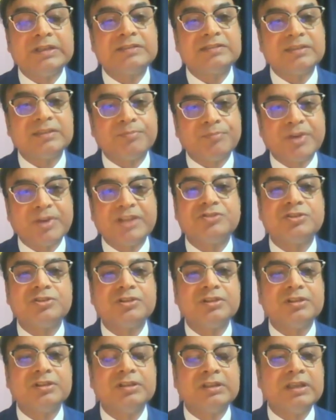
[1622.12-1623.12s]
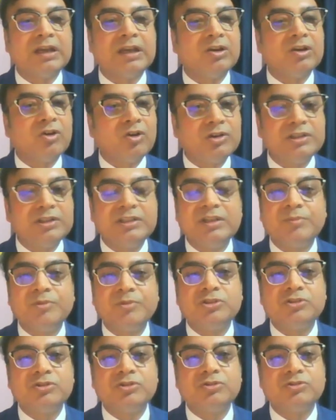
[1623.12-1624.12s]
they are suppressed. They are not in a
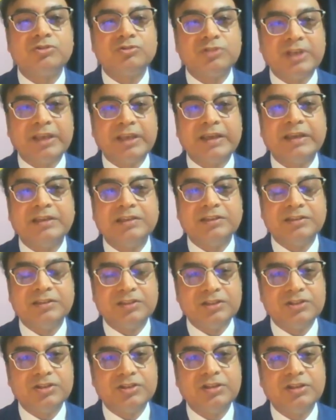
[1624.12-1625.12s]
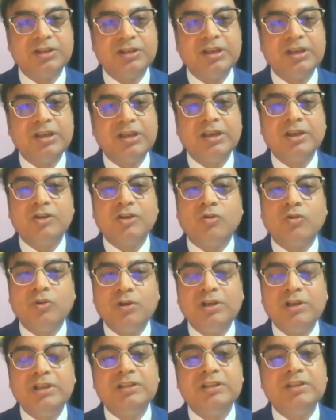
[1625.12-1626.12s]
position to take any decision.
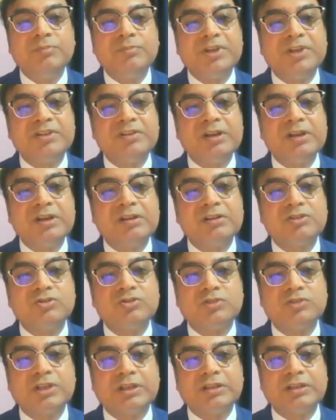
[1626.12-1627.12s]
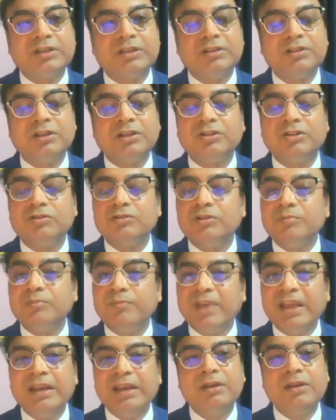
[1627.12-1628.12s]
Only the patriarchal society, that the
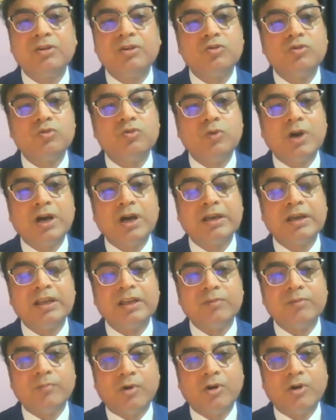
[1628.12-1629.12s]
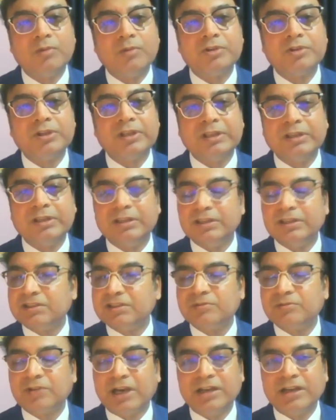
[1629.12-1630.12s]
male who are involved in
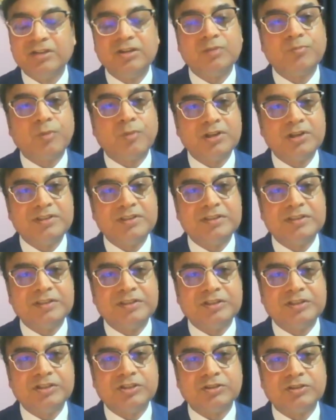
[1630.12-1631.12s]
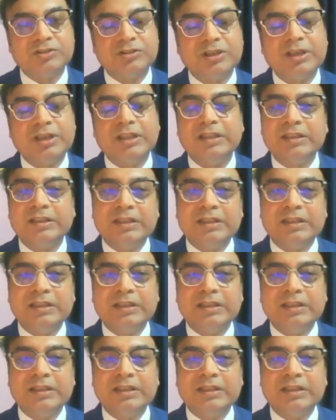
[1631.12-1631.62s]
this kind of policy decisions,